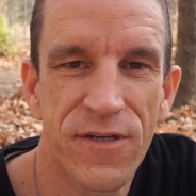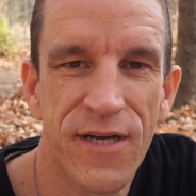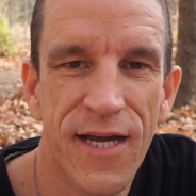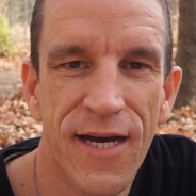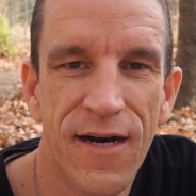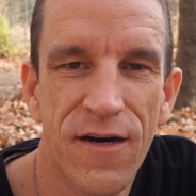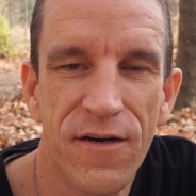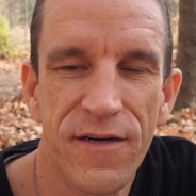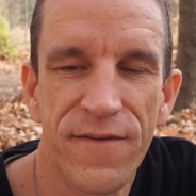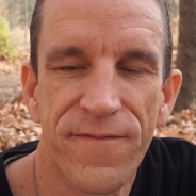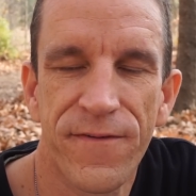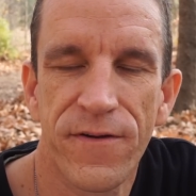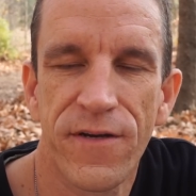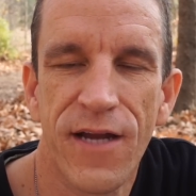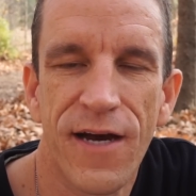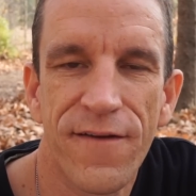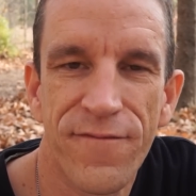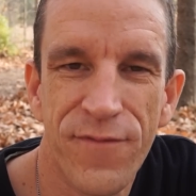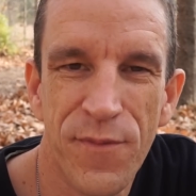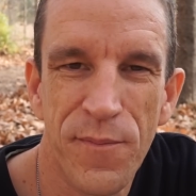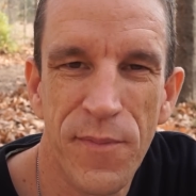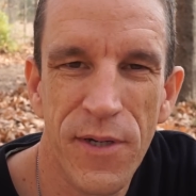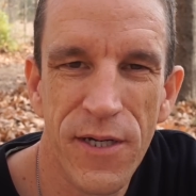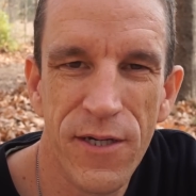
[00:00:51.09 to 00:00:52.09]
Now, if you're
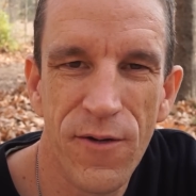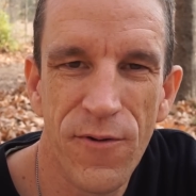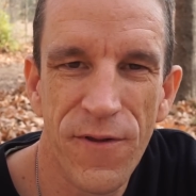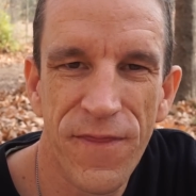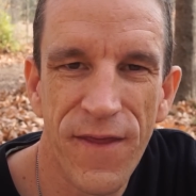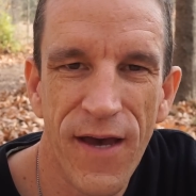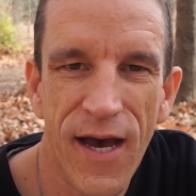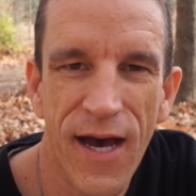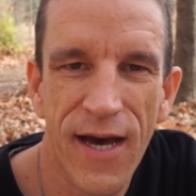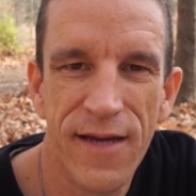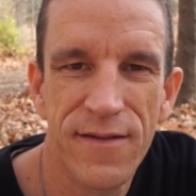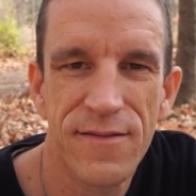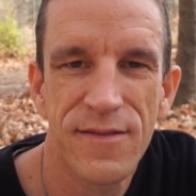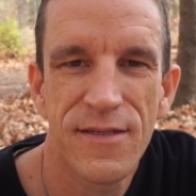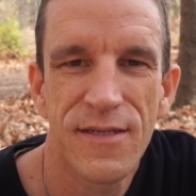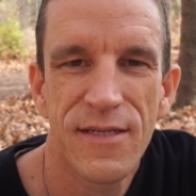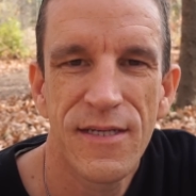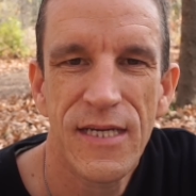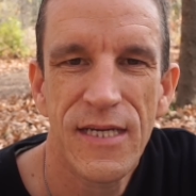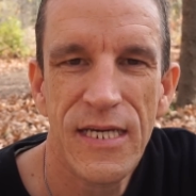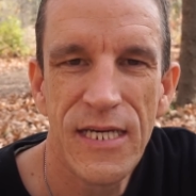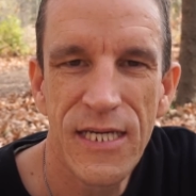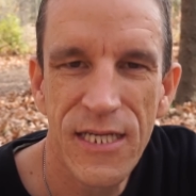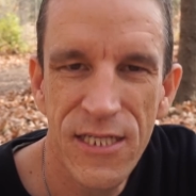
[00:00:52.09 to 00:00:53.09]
not familiar with that,
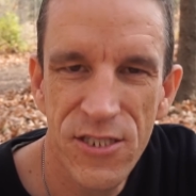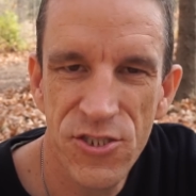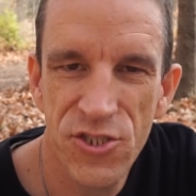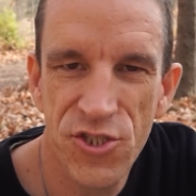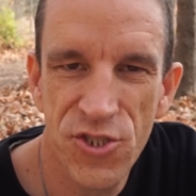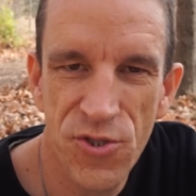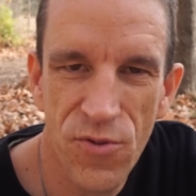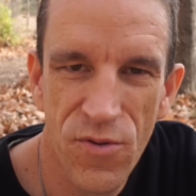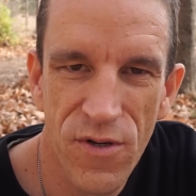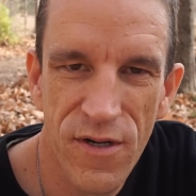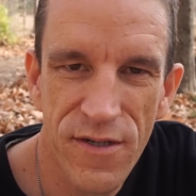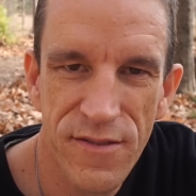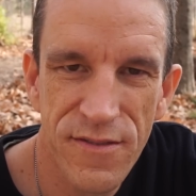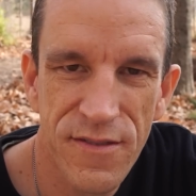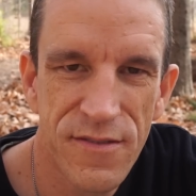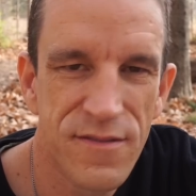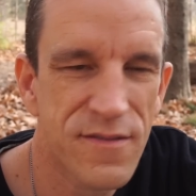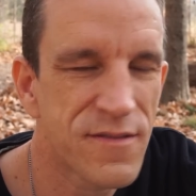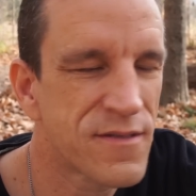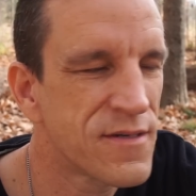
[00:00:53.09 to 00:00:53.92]
in short,